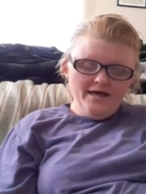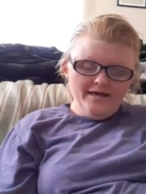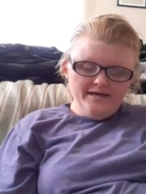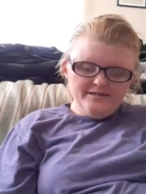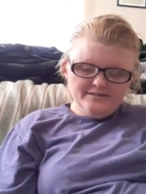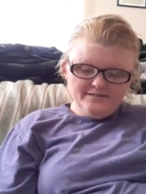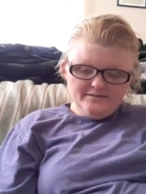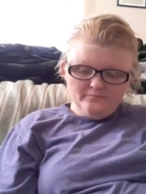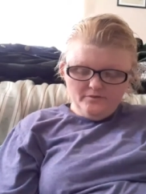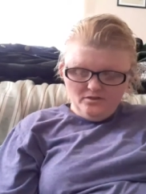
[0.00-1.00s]
And
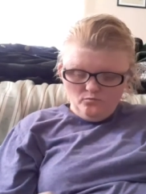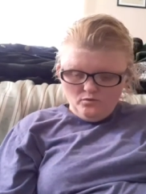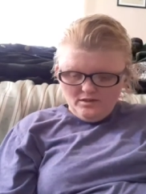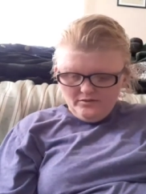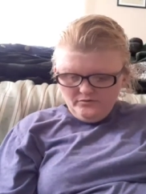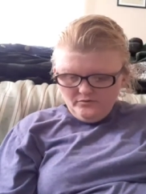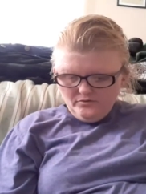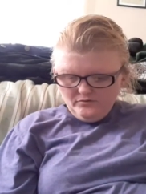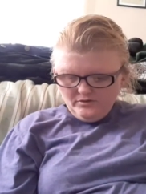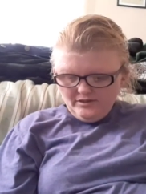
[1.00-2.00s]
meanwhile, you
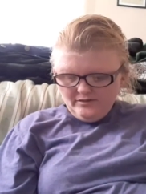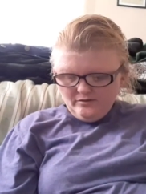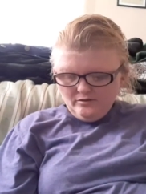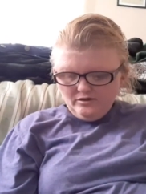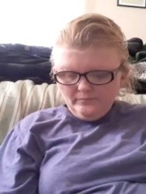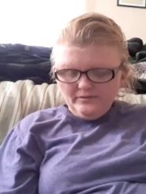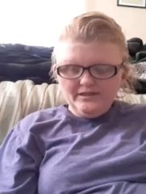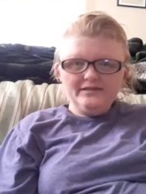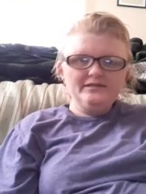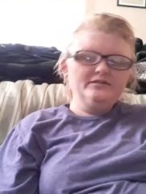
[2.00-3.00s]
know, like on the
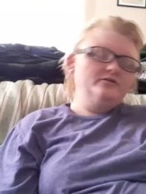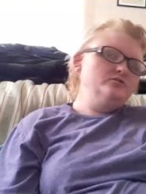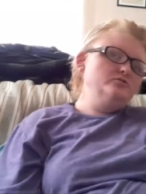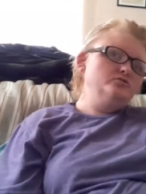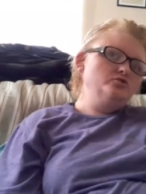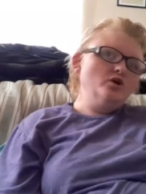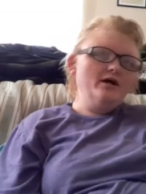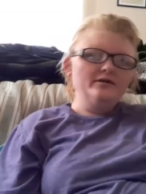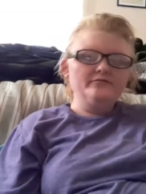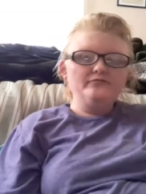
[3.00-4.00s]
planet, they're
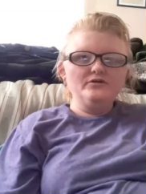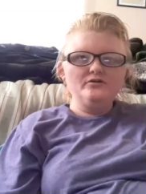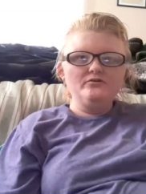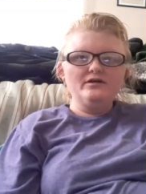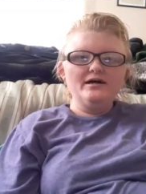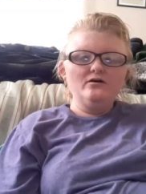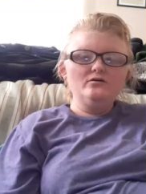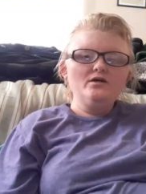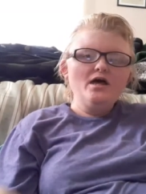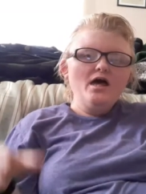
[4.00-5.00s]
trying to figure it
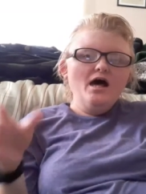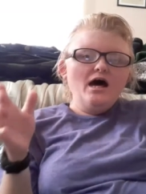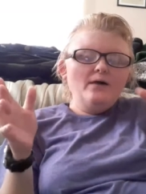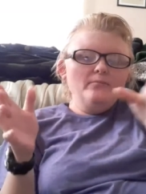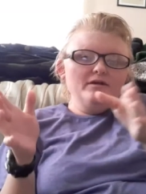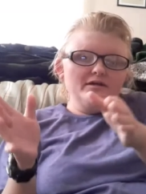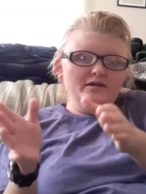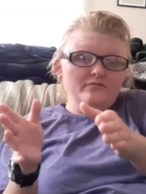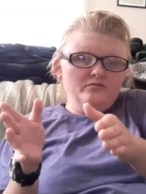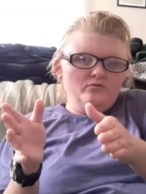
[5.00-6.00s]
out. I'm going to
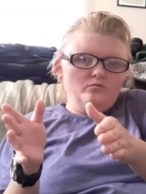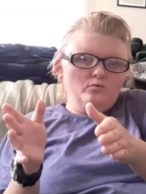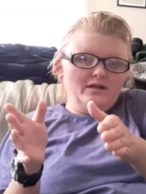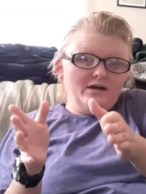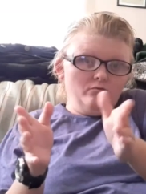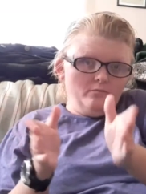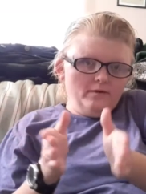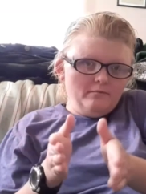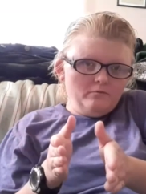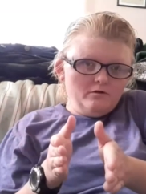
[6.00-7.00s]
give you what I
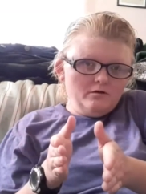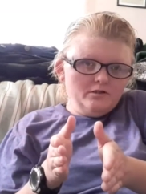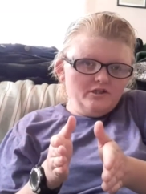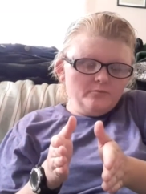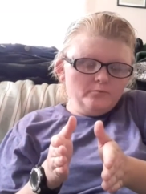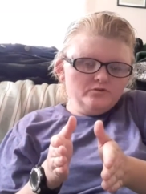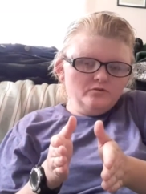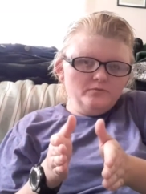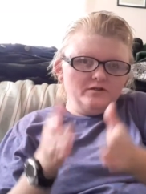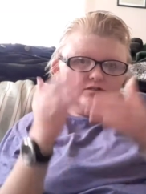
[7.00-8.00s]
remember on the
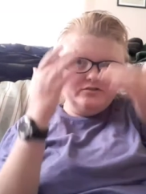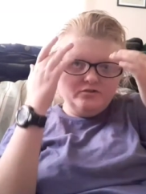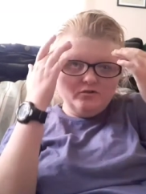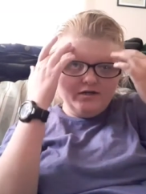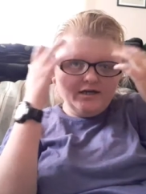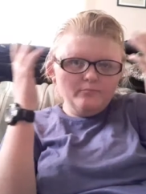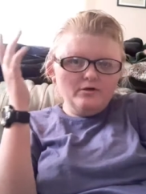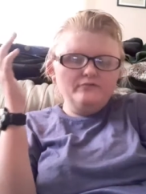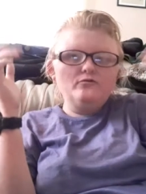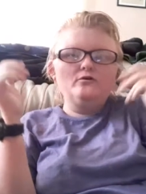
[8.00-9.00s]
episode because, you know, I got
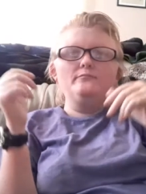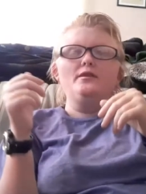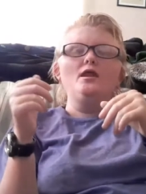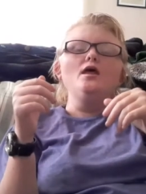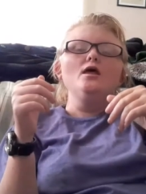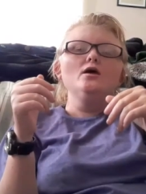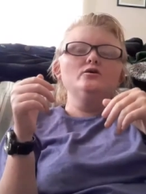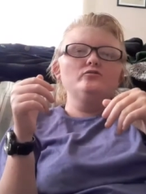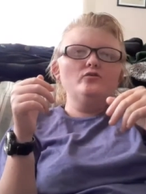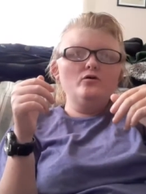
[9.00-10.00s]
brain fart.
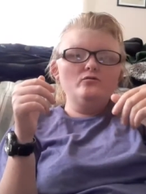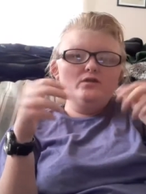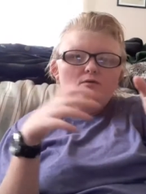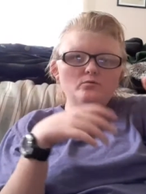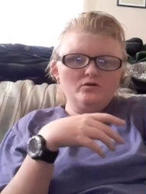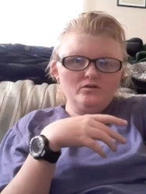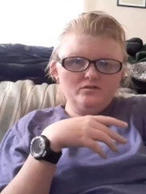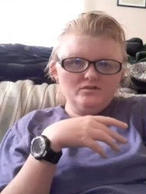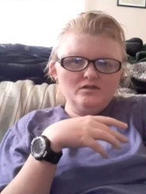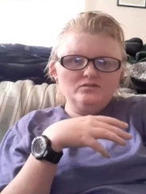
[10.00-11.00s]
So, and then we're going
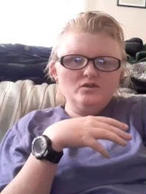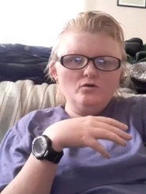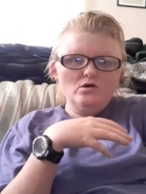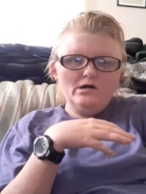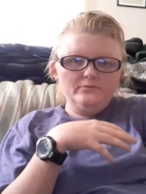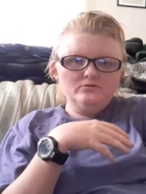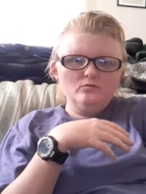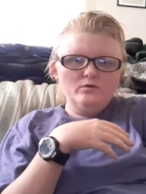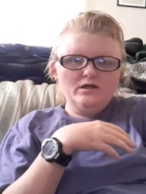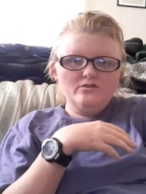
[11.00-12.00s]
to discuss the whole
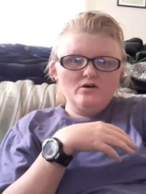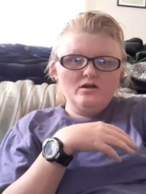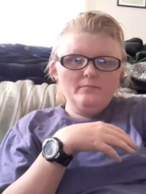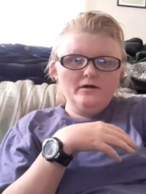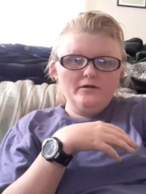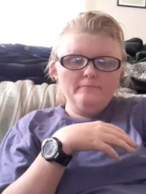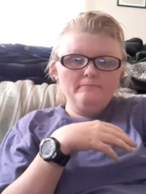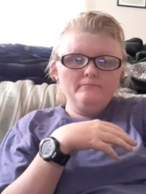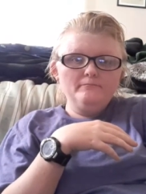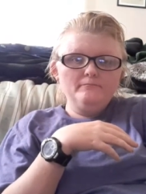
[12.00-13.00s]
episode, what I thought about it